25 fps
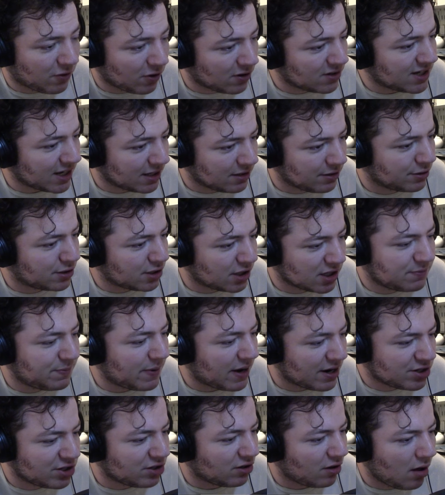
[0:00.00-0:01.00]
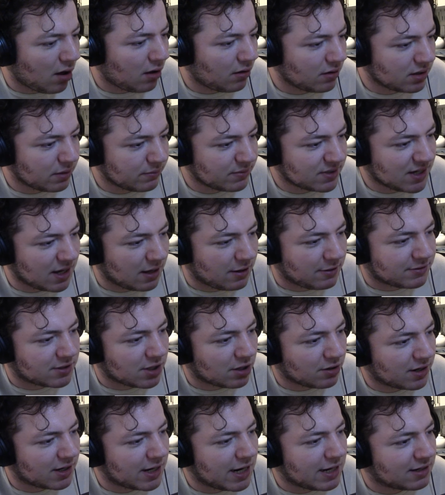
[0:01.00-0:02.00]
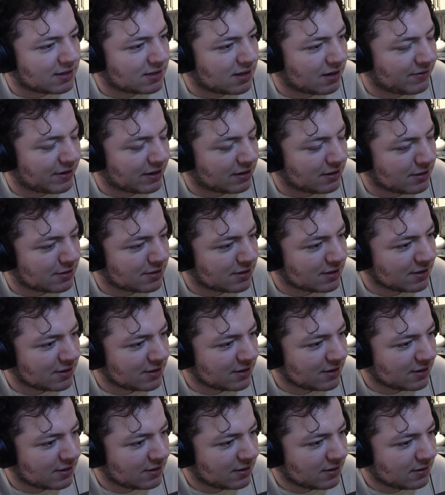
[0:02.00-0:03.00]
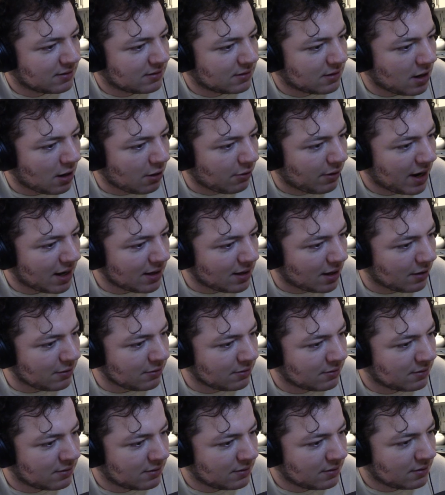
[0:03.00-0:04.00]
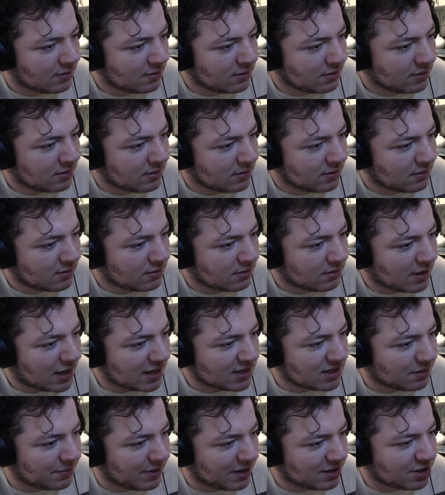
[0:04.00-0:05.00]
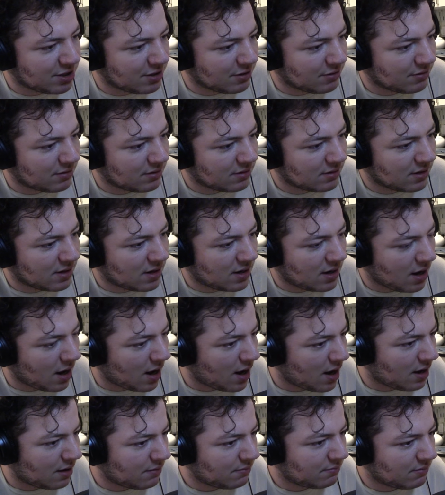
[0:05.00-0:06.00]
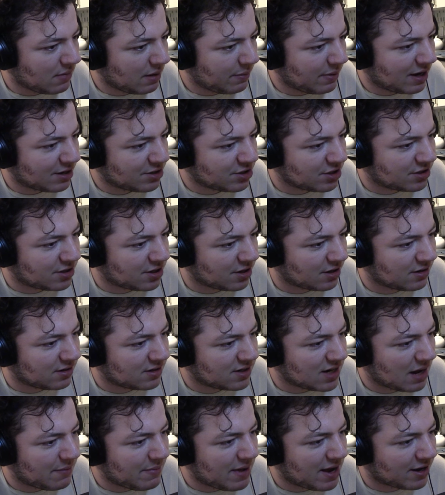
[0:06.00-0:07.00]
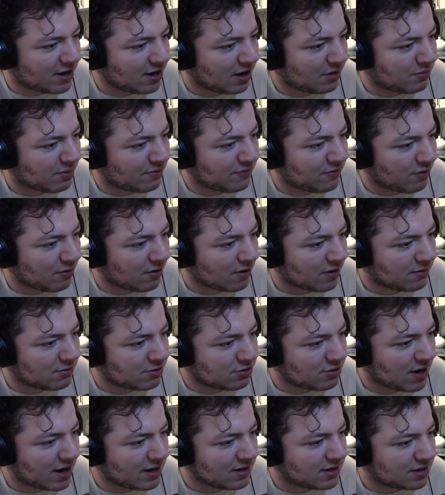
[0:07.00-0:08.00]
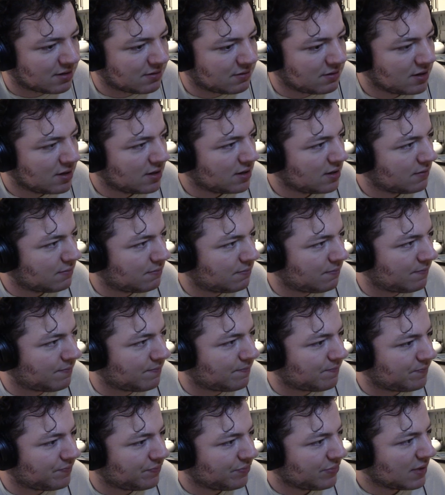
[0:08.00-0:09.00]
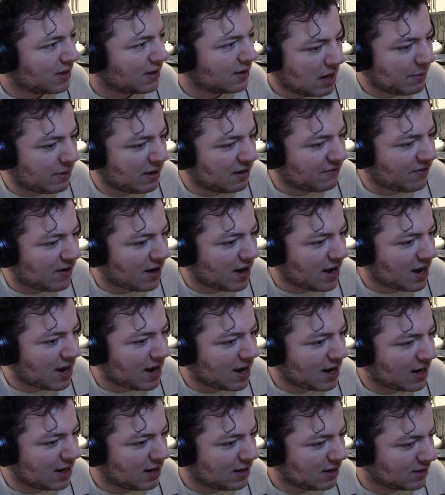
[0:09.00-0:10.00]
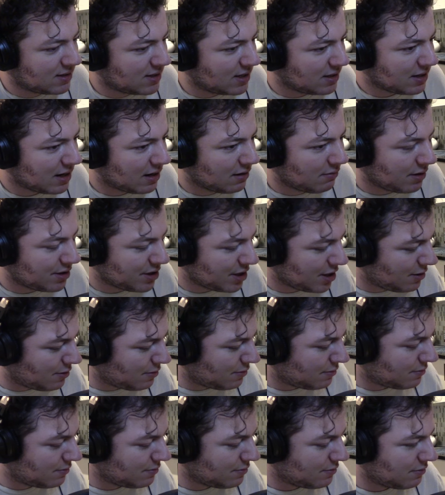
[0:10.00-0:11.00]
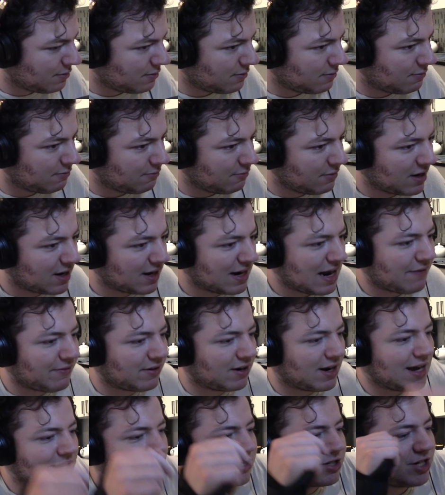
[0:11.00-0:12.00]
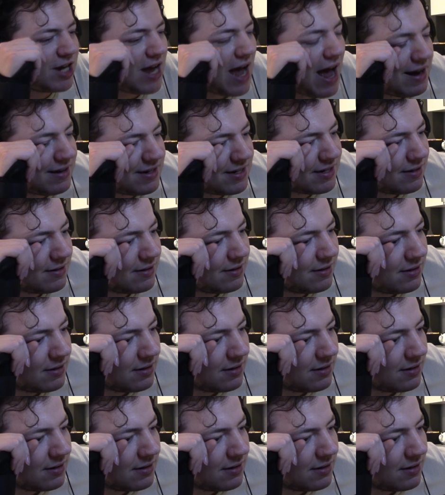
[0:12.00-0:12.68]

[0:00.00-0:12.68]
Of course, igloos are special all in themselves. All Canadians love igloos. Oh, hello! Nice to meet you. Maybe I should turn time back on before trying to— maybe if I sit down with you, we can have a nice chat.